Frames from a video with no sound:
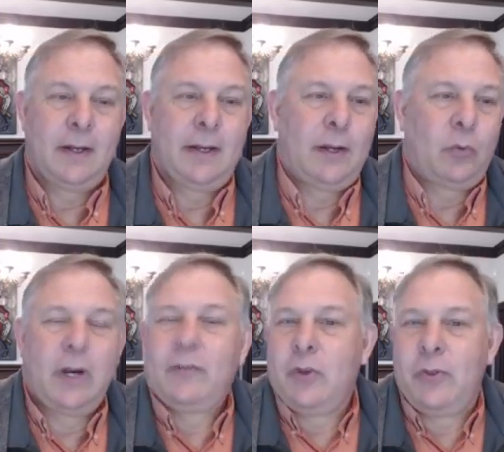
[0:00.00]
Now,
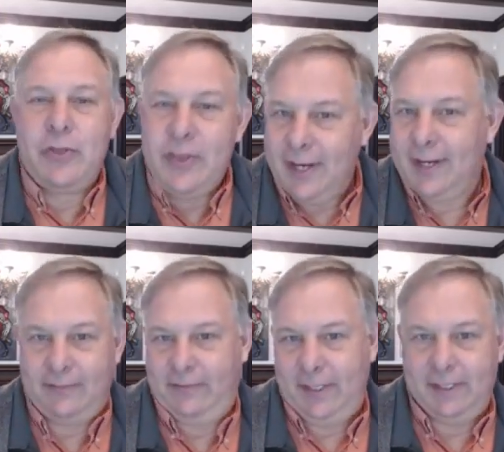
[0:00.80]
whatever you think
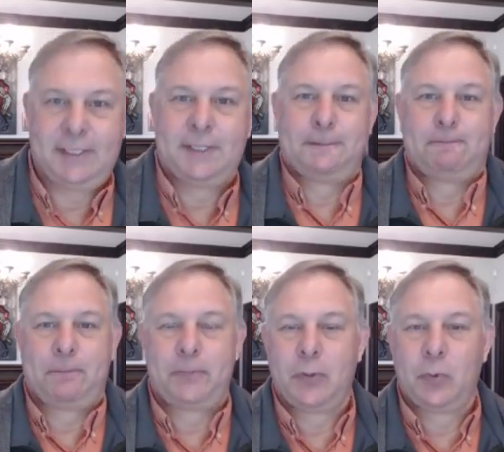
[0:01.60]
of this,
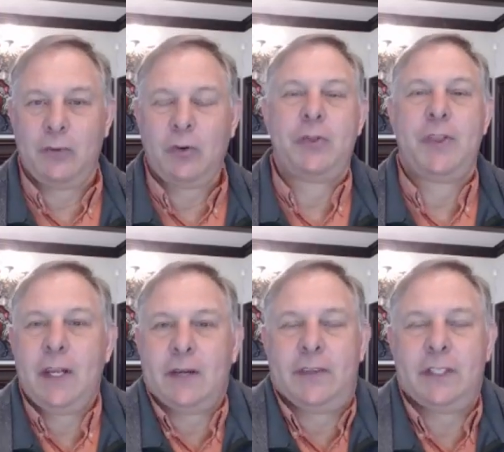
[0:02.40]
whatever you
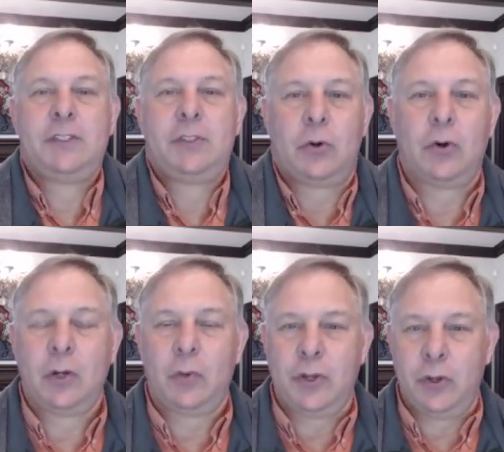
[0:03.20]
think of this
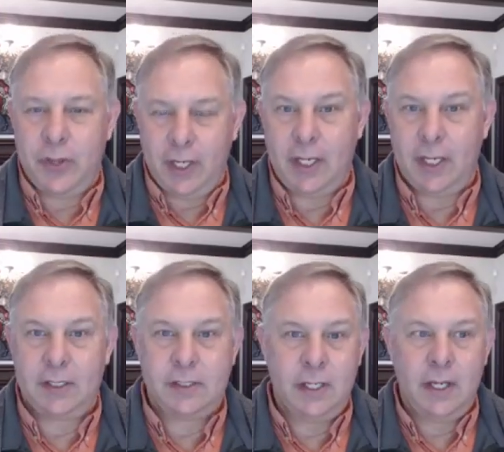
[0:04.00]
story, whether you think
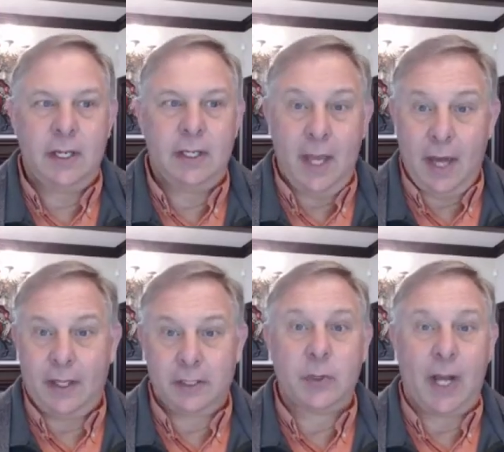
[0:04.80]
it's, yeah,
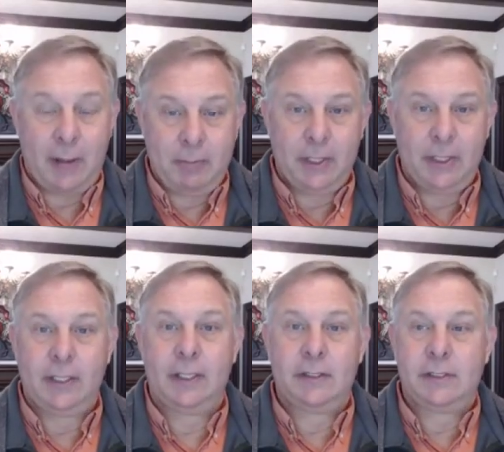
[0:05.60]
that's what happened,
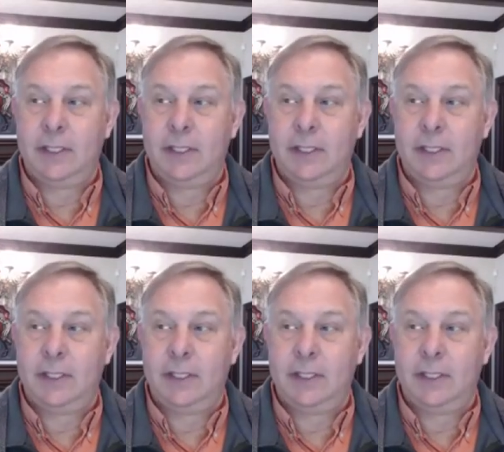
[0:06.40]
and